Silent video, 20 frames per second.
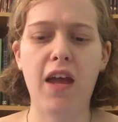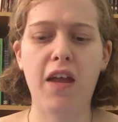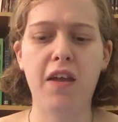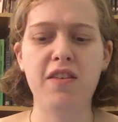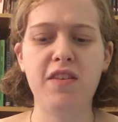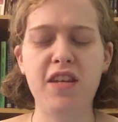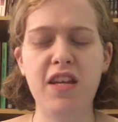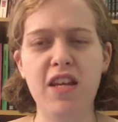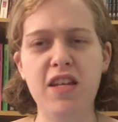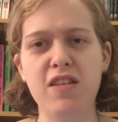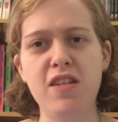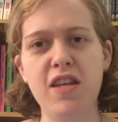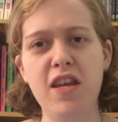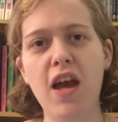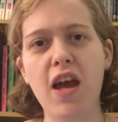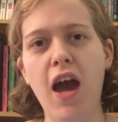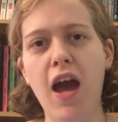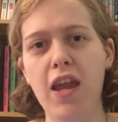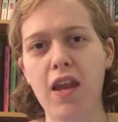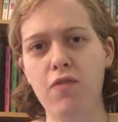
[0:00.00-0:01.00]
and
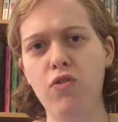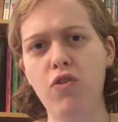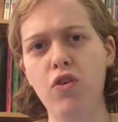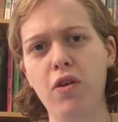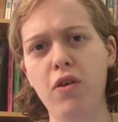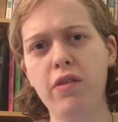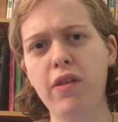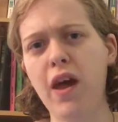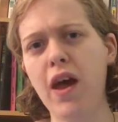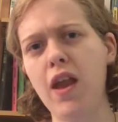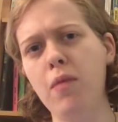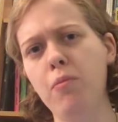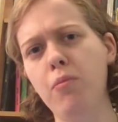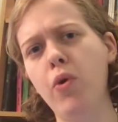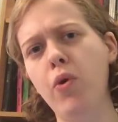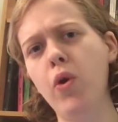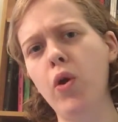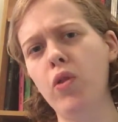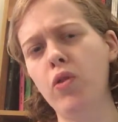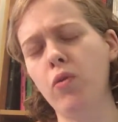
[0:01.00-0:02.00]
D&D kind of took that
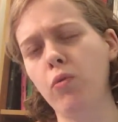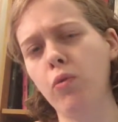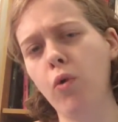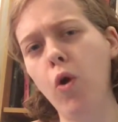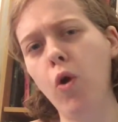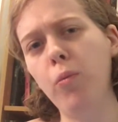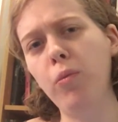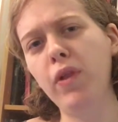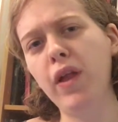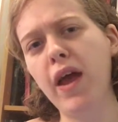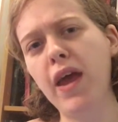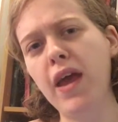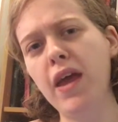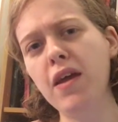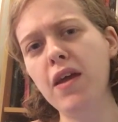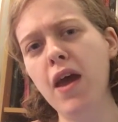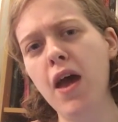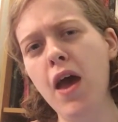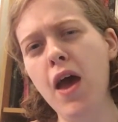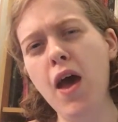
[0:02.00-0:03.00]
and put in the
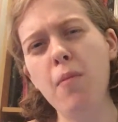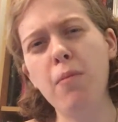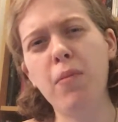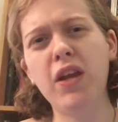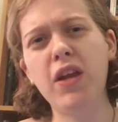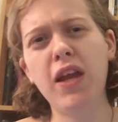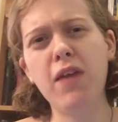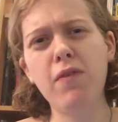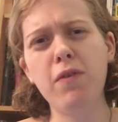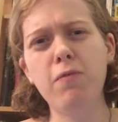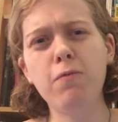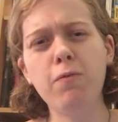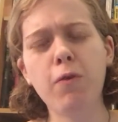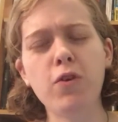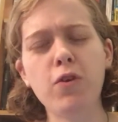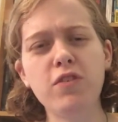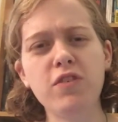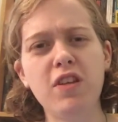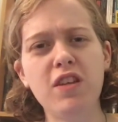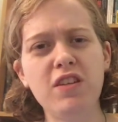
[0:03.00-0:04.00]
role-playing, but even
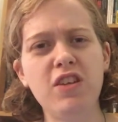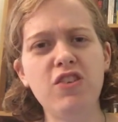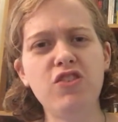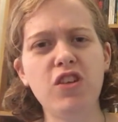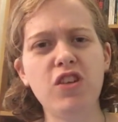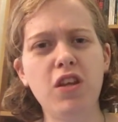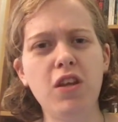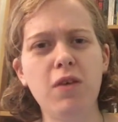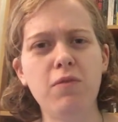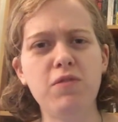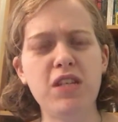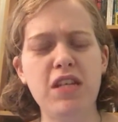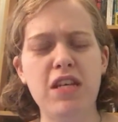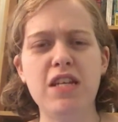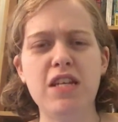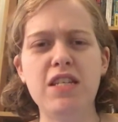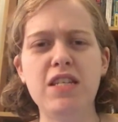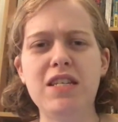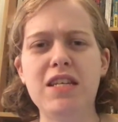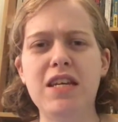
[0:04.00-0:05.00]
first edition of
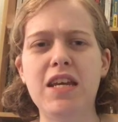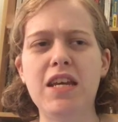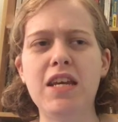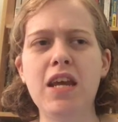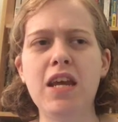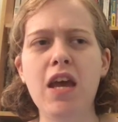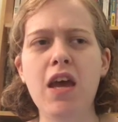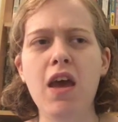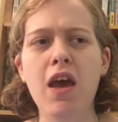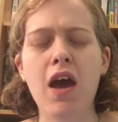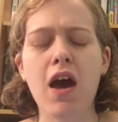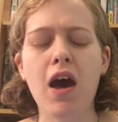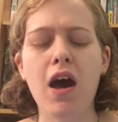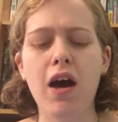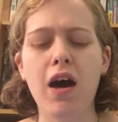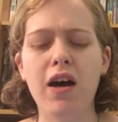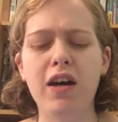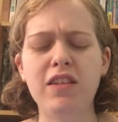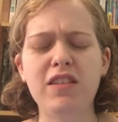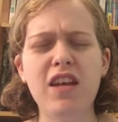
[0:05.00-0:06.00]
D&D
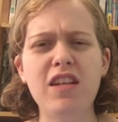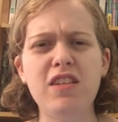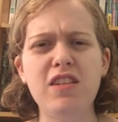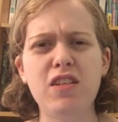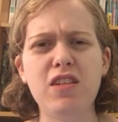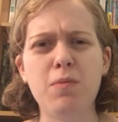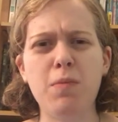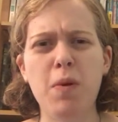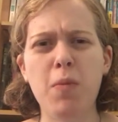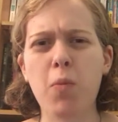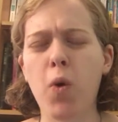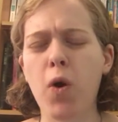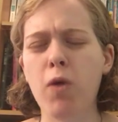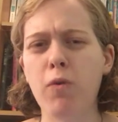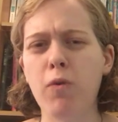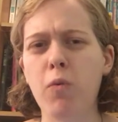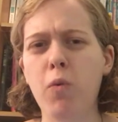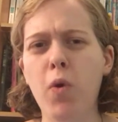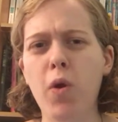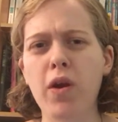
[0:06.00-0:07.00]
tended to be more
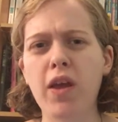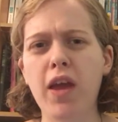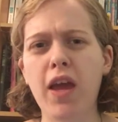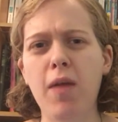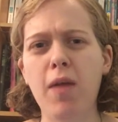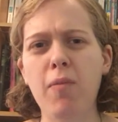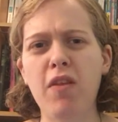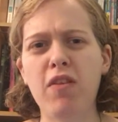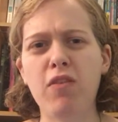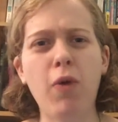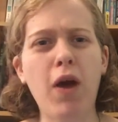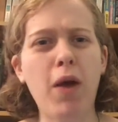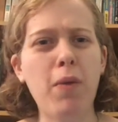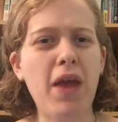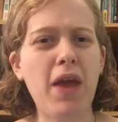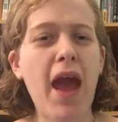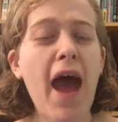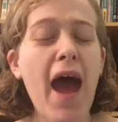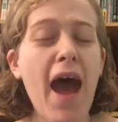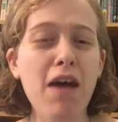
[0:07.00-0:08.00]
of a war game. It's why
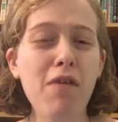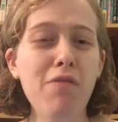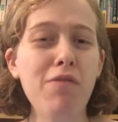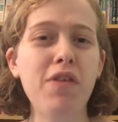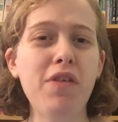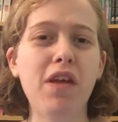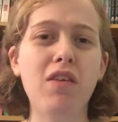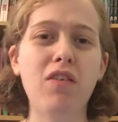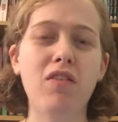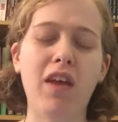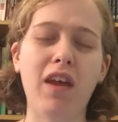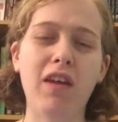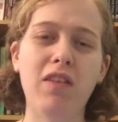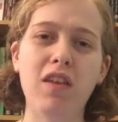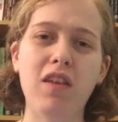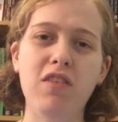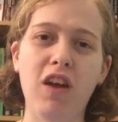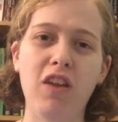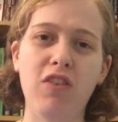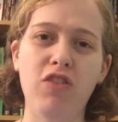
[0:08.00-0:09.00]
we have things like
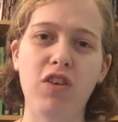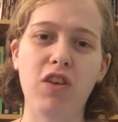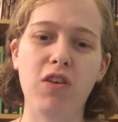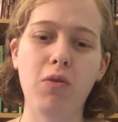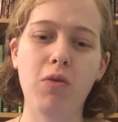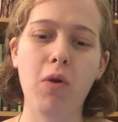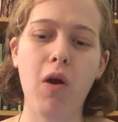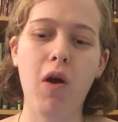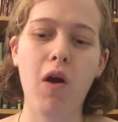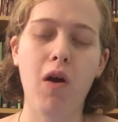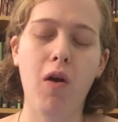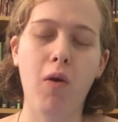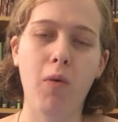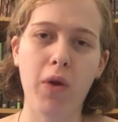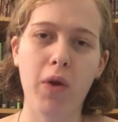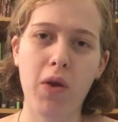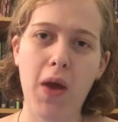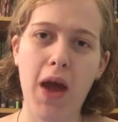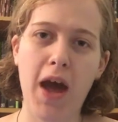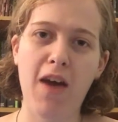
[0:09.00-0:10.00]
the dungeon crawl,
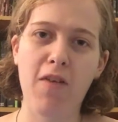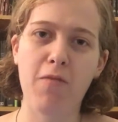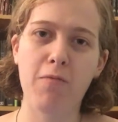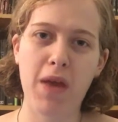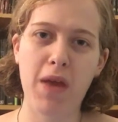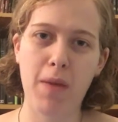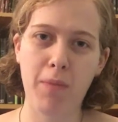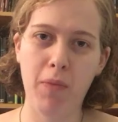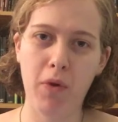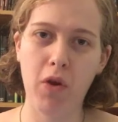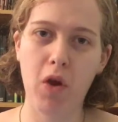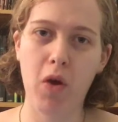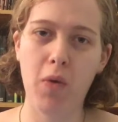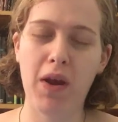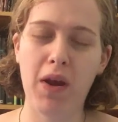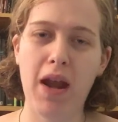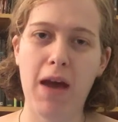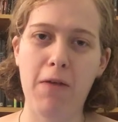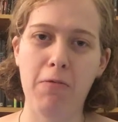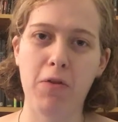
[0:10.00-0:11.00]
where you have people
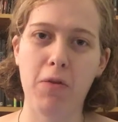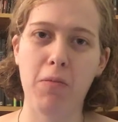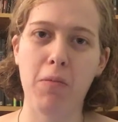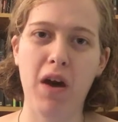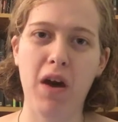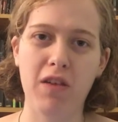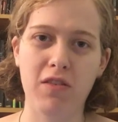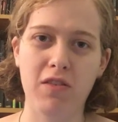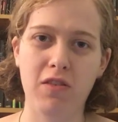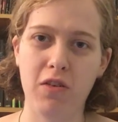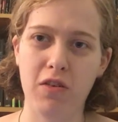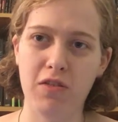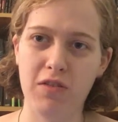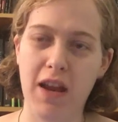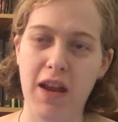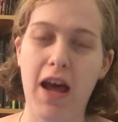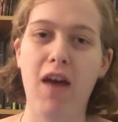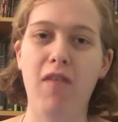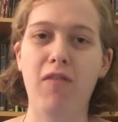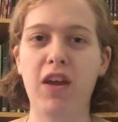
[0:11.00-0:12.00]
going after monsters
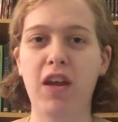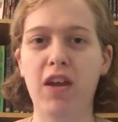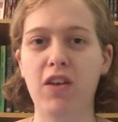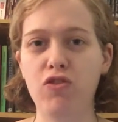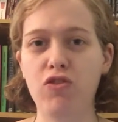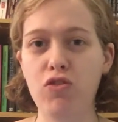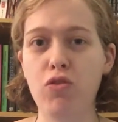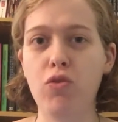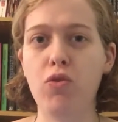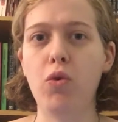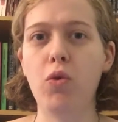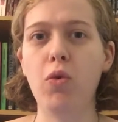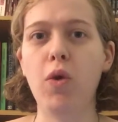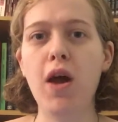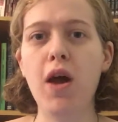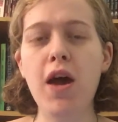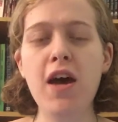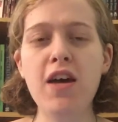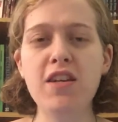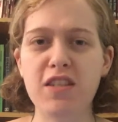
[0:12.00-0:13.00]
and having to
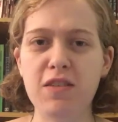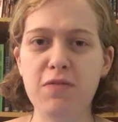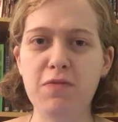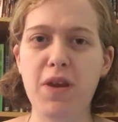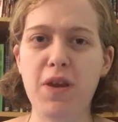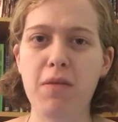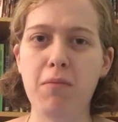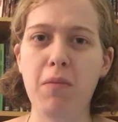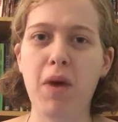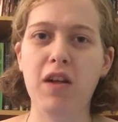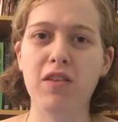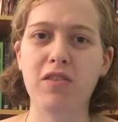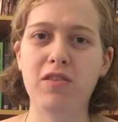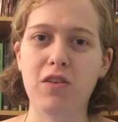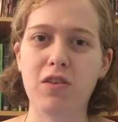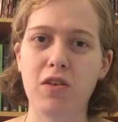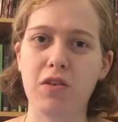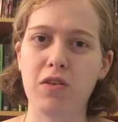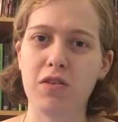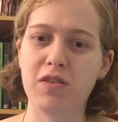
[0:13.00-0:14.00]
defeat
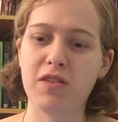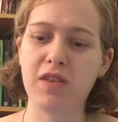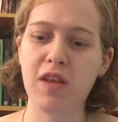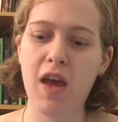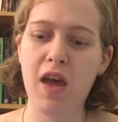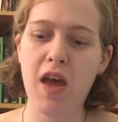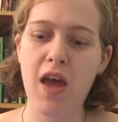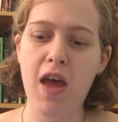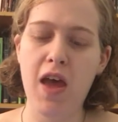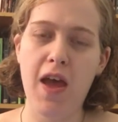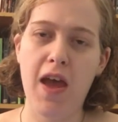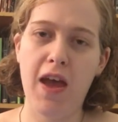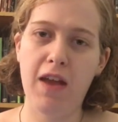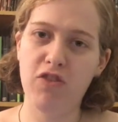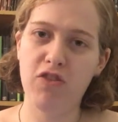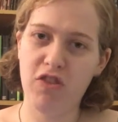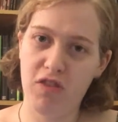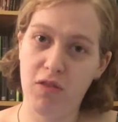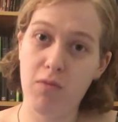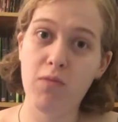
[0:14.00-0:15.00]
monsters
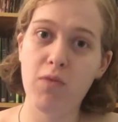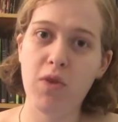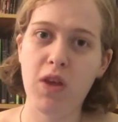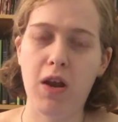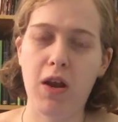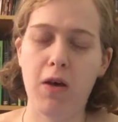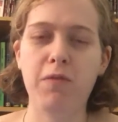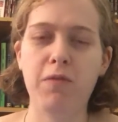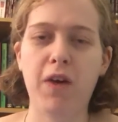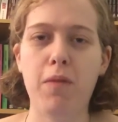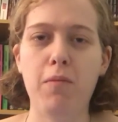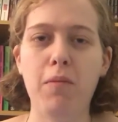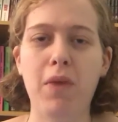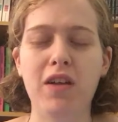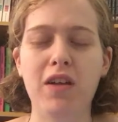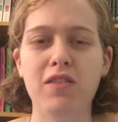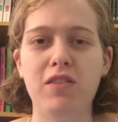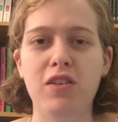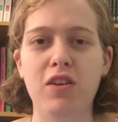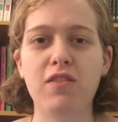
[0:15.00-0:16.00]
and just, fight
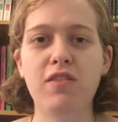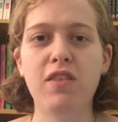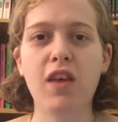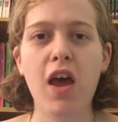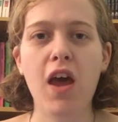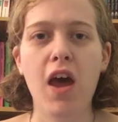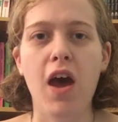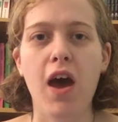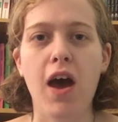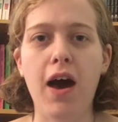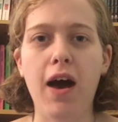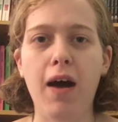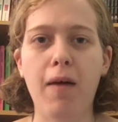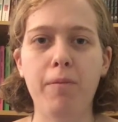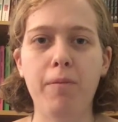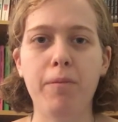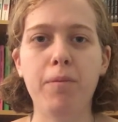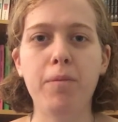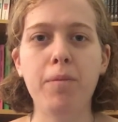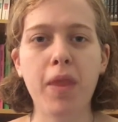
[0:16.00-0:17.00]
monsters.
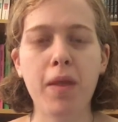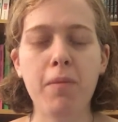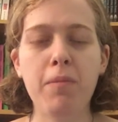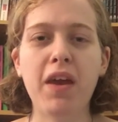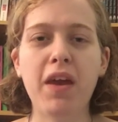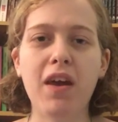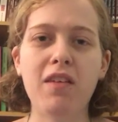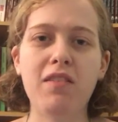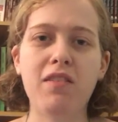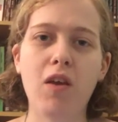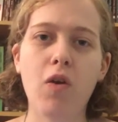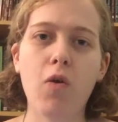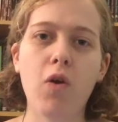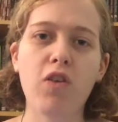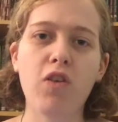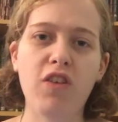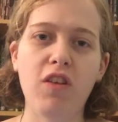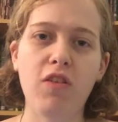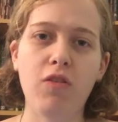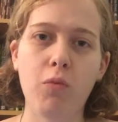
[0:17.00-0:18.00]
Because the
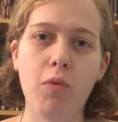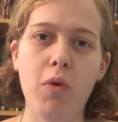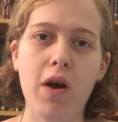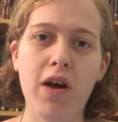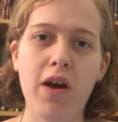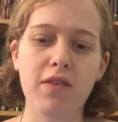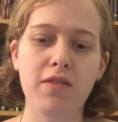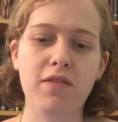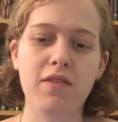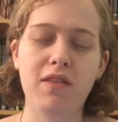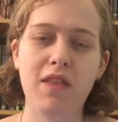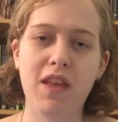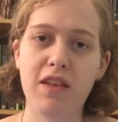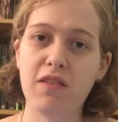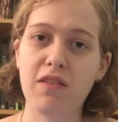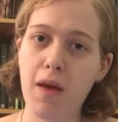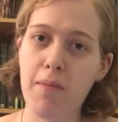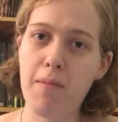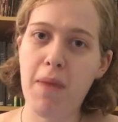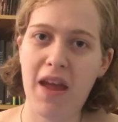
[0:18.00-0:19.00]
origins was
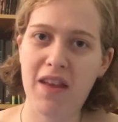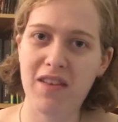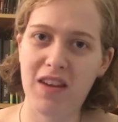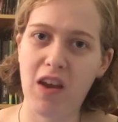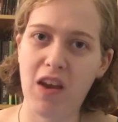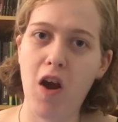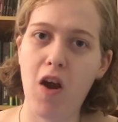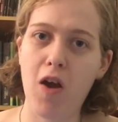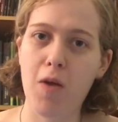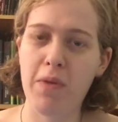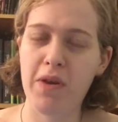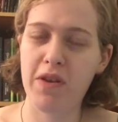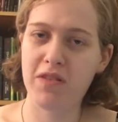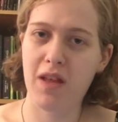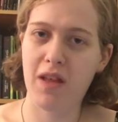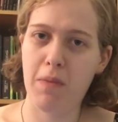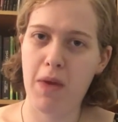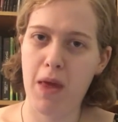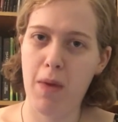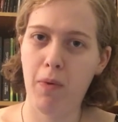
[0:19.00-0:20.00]
these commanding
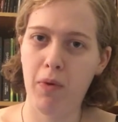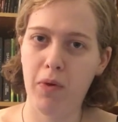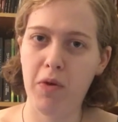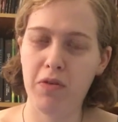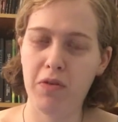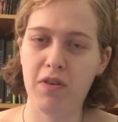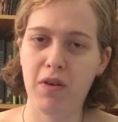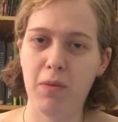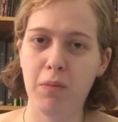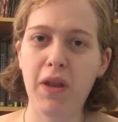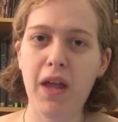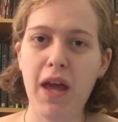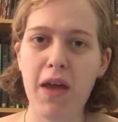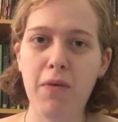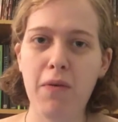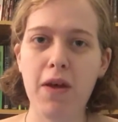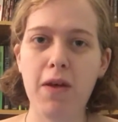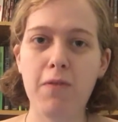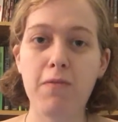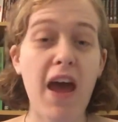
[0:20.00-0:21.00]
armies that people used to
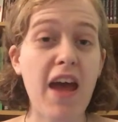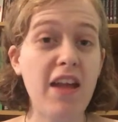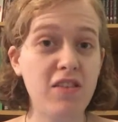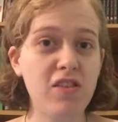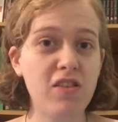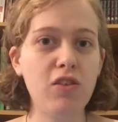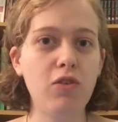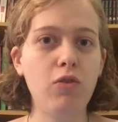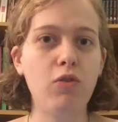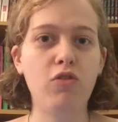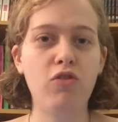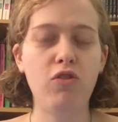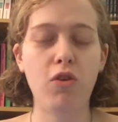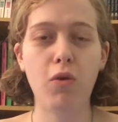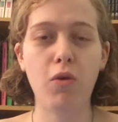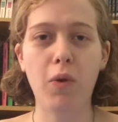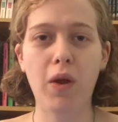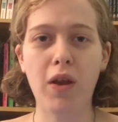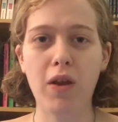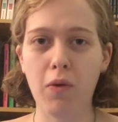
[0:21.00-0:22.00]
play with, and still
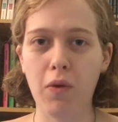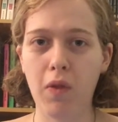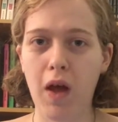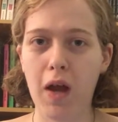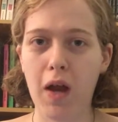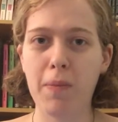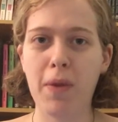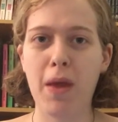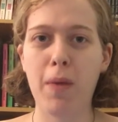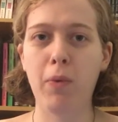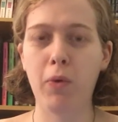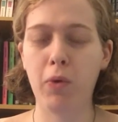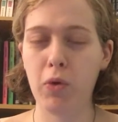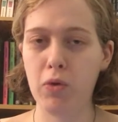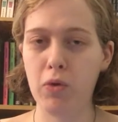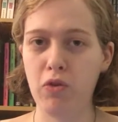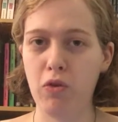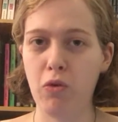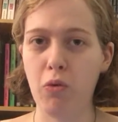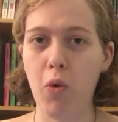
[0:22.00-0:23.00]
do. I know a lot of people
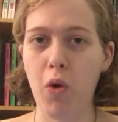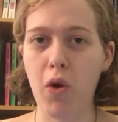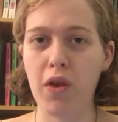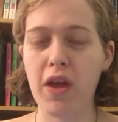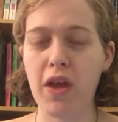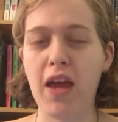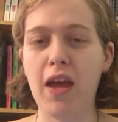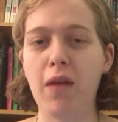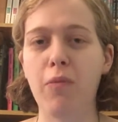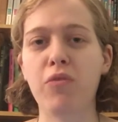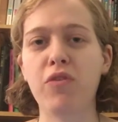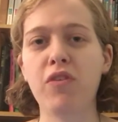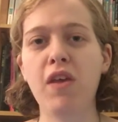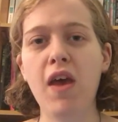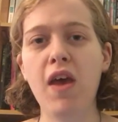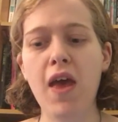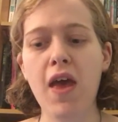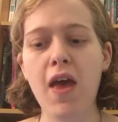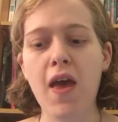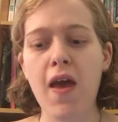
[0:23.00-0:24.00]
who do war games.
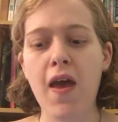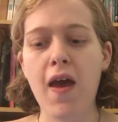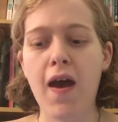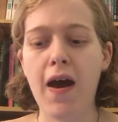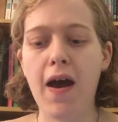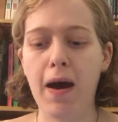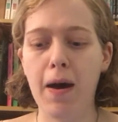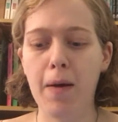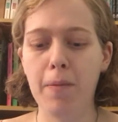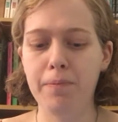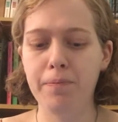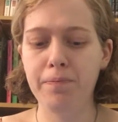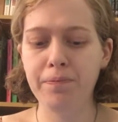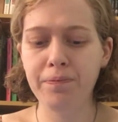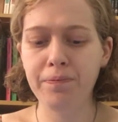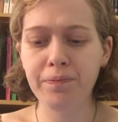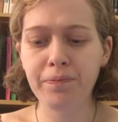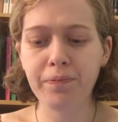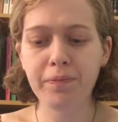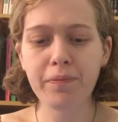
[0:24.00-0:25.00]
And